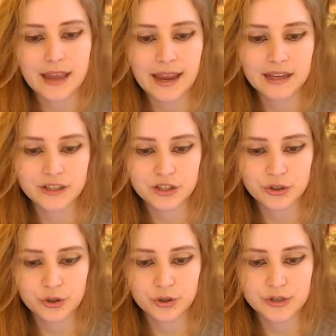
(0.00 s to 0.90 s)
and to
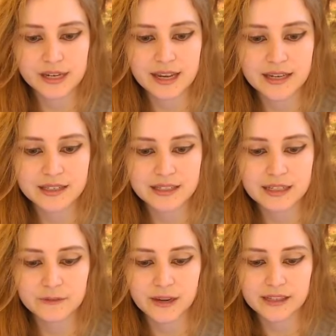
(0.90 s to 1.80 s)
create
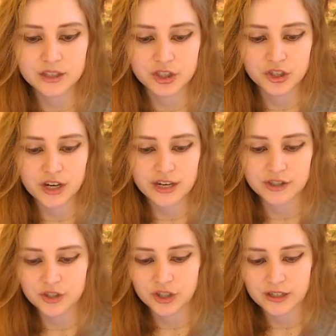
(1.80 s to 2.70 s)
advanced
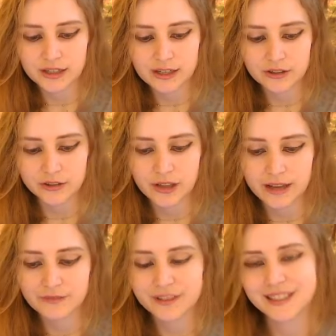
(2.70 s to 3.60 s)
change in our
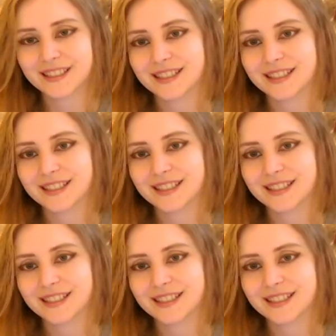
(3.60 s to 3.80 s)
lives.